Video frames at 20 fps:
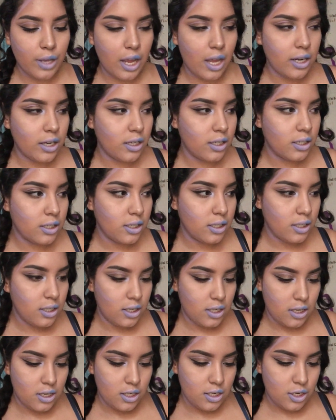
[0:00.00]
kind of
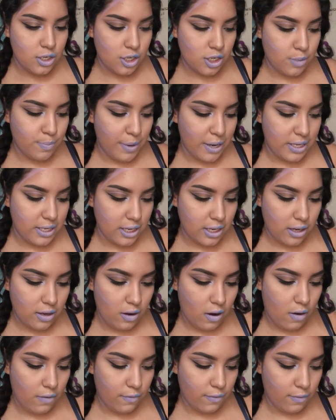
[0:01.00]
just basing it
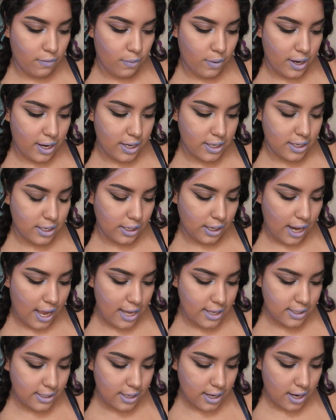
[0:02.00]
off of what I did
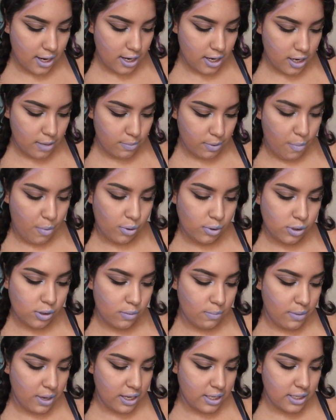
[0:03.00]
last time. I'm also
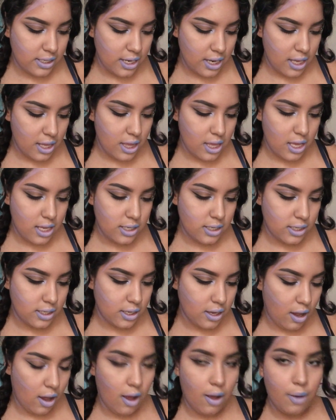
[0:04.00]
mixing this,